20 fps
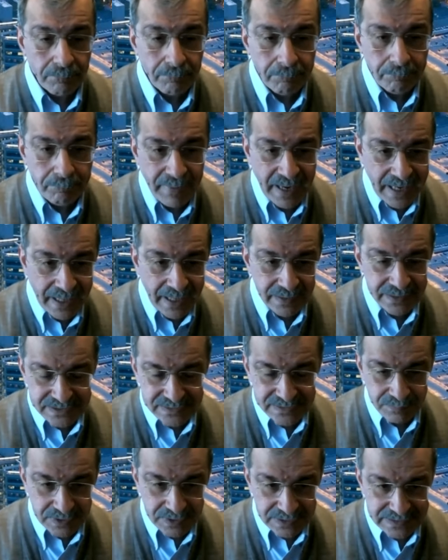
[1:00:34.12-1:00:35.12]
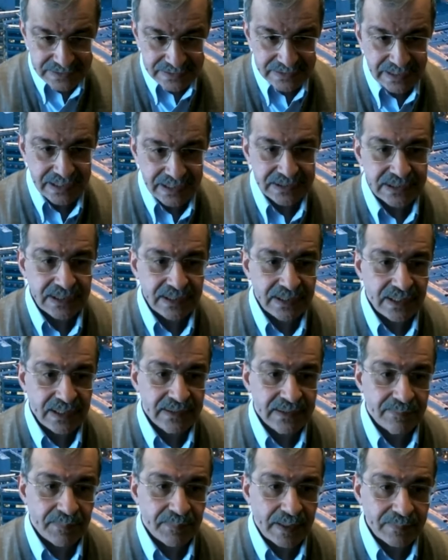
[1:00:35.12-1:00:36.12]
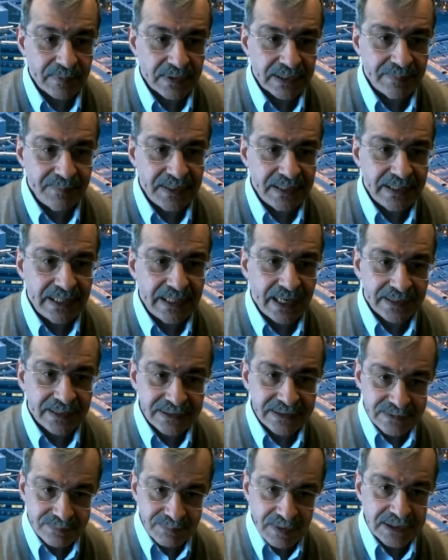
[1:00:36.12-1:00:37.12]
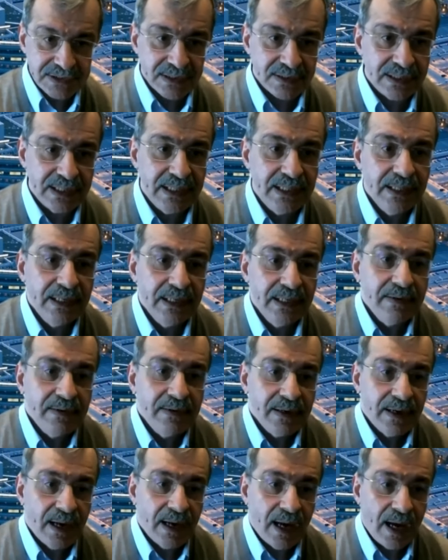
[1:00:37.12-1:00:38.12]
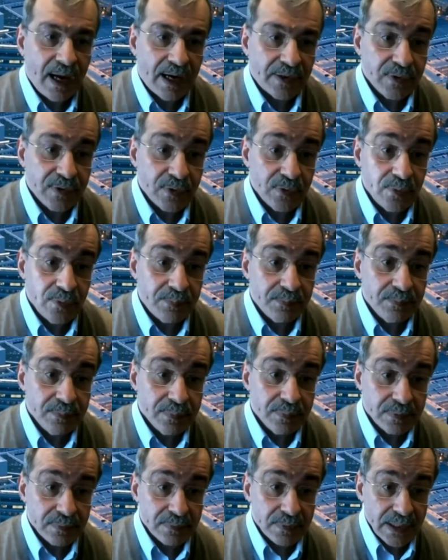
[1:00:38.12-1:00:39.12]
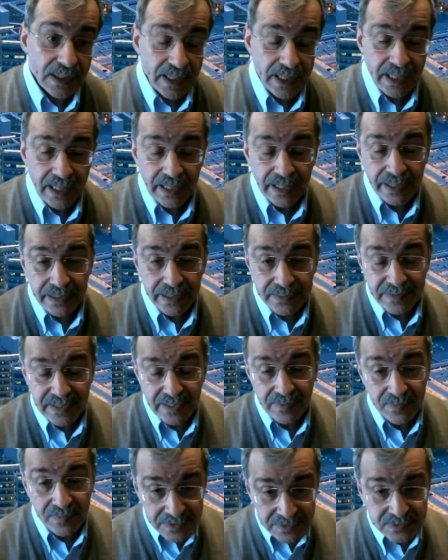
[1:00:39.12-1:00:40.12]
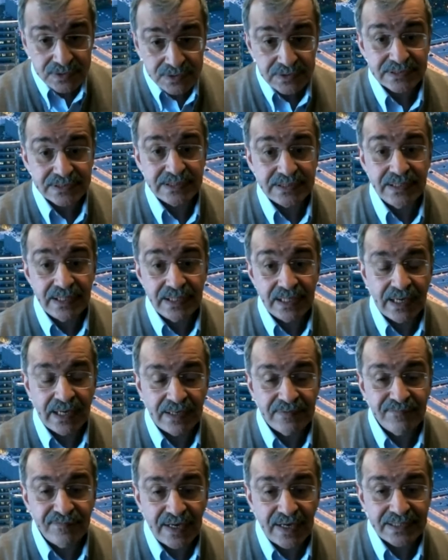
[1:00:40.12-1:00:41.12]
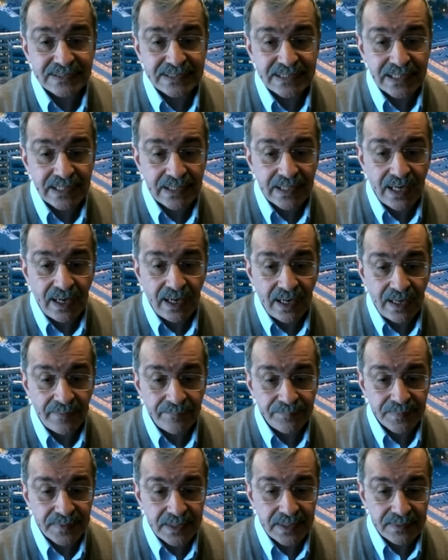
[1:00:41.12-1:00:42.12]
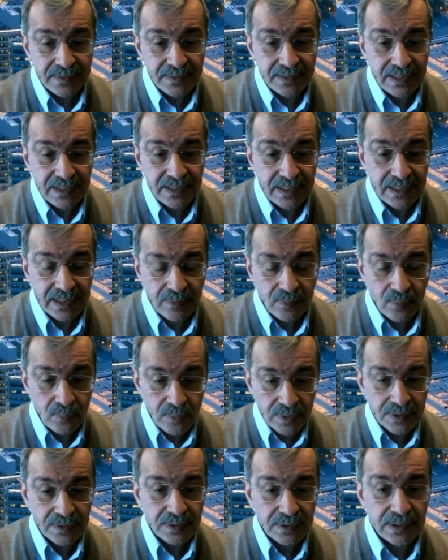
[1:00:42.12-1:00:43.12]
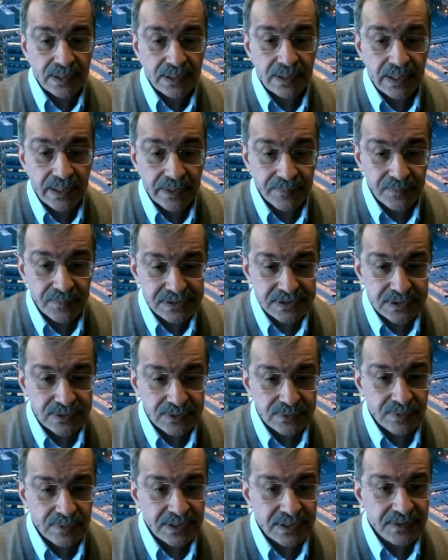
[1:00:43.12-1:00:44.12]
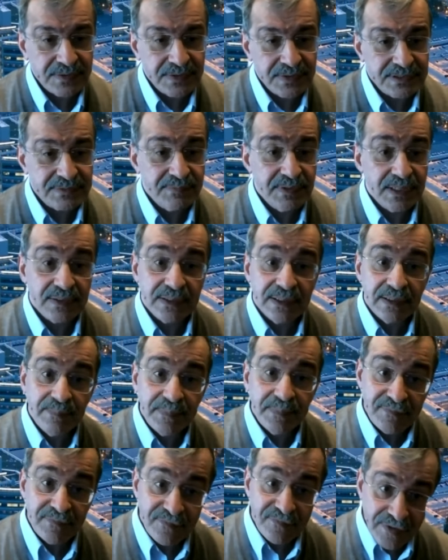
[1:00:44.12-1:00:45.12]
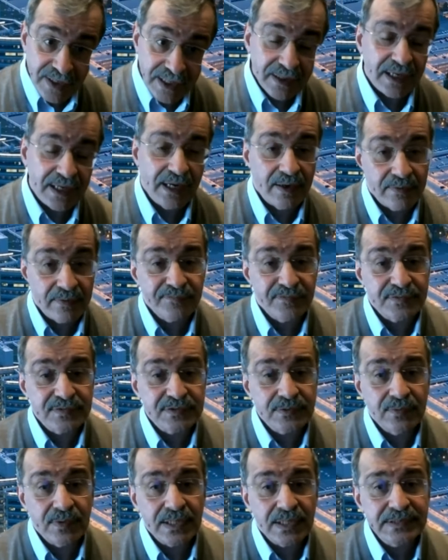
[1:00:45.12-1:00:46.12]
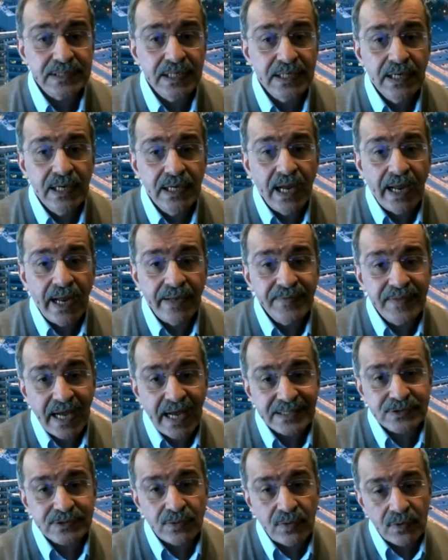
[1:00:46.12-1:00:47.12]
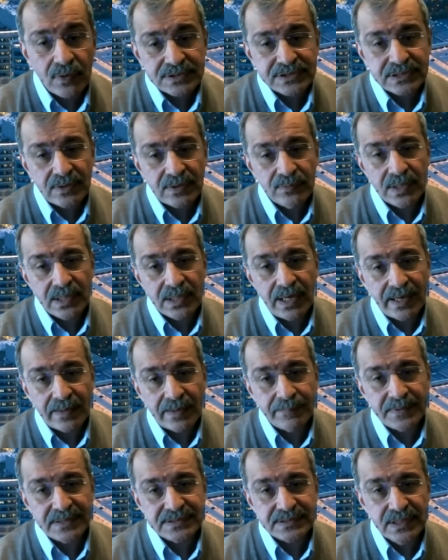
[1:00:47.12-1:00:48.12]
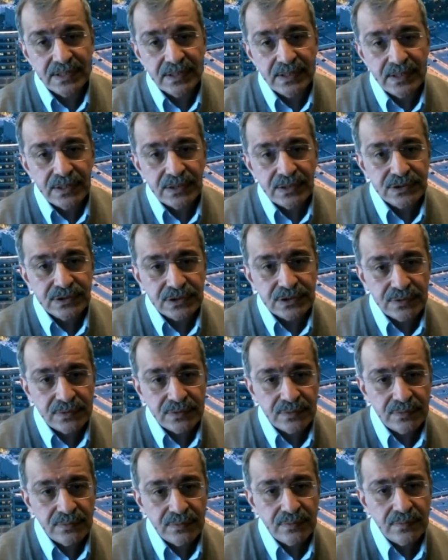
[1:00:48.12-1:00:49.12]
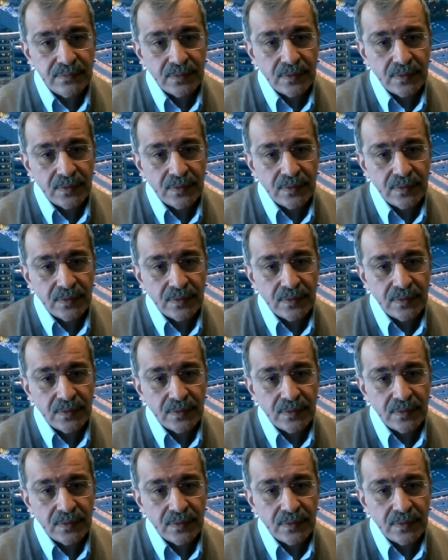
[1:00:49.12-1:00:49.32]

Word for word: balanced presentation in the public media and especially uh, group, uh, they're interested in advancing um, the work, uh, research work in this field will be very helpful to us. And that also will help us to